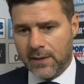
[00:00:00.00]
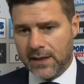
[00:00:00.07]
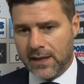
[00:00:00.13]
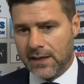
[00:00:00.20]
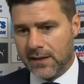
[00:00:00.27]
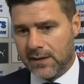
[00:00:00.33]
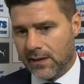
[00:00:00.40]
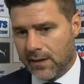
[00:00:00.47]

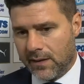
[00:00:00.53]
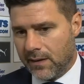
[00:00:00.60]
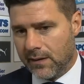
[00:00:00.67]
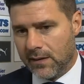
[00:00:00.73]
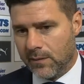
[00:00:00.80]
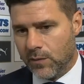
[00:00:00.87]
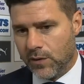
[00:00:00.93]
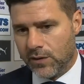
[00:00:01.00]
But that is, I
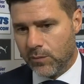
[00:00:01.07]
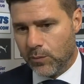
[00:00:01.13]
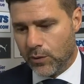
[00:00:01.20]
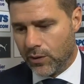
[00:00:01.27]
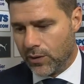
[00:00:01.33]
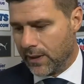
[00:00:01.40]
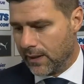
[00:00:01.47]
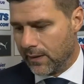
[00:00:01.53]
think, the most
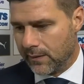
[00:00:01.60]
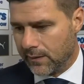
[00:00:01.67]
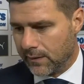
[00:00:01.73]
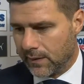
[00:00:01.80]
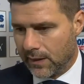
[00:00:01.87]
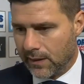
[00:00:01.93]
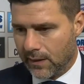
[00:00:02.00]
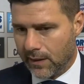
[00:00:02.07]

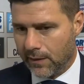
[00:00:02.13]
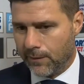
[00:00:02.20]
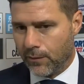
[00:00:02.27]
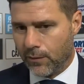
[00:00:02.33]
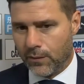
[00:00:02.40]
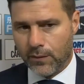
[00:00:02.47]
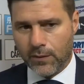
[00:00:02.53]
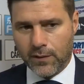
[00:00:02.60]
important, that the
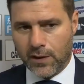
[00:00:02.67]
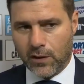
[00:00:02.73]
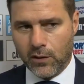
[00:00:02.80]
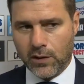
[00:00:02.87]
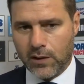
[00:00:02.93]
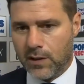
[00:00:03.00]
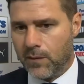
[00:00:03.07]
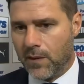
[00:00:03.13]
effort, the
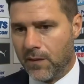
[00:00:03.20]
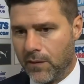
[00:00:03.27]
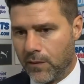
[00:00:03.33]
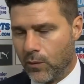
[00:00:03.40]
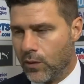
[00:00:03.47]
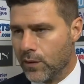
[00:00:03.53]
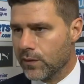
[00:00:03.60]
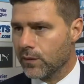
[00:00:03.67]
collective
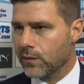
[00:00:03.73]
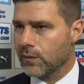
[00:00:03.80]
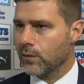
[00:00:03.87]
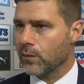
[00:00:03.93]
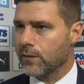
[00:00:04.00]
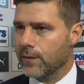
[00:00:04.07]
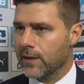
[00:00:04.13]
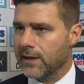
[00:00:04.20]
effort was
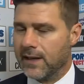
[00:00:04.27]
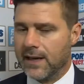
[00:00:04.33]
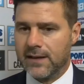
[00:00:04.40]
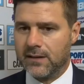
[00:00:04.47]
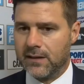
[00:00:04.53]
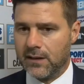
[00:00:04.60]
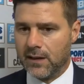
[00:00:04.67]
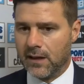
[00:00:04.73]

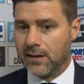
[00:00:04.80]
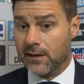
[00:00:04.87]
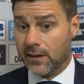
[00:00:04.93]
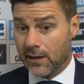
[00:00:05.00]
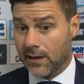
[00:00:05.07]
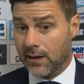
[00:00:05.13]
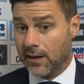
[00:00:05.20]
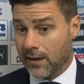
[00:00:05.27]
fantastic,
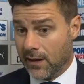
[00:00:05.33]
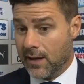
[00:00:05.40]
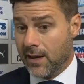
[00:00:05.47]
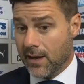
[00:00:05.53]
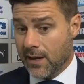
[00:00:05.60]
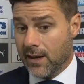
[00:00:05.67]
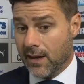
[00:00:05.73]
and the